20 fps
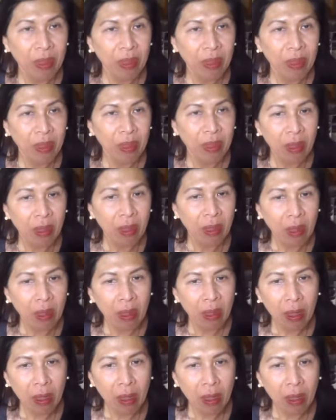
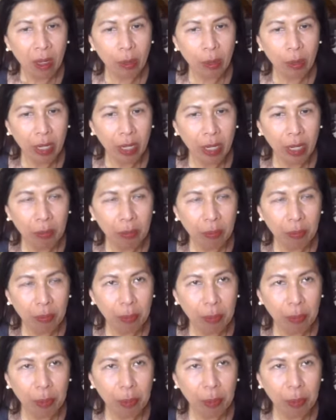Okay, be
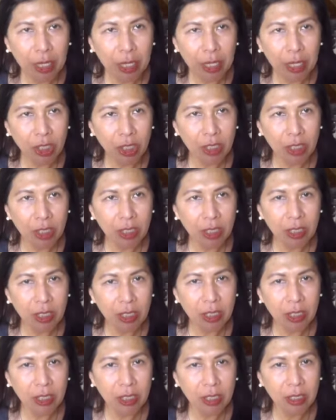patient if you want to
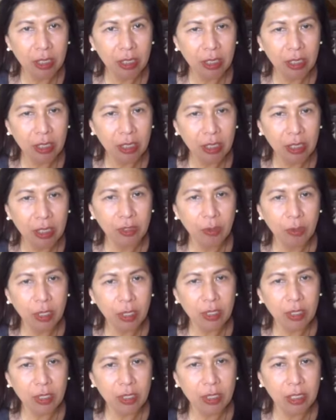see David
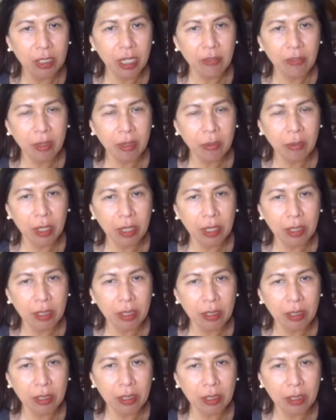because I'm going to
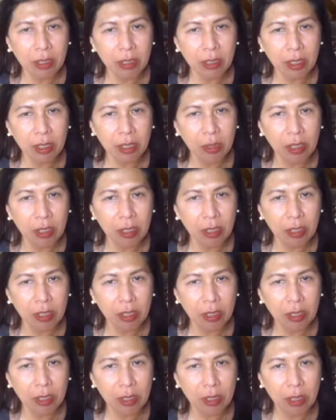do this.
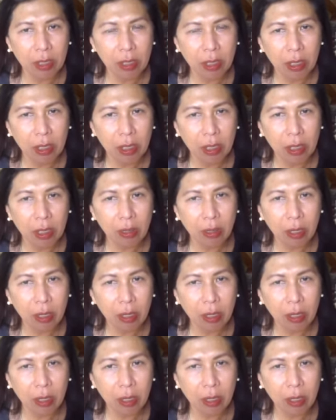Okay.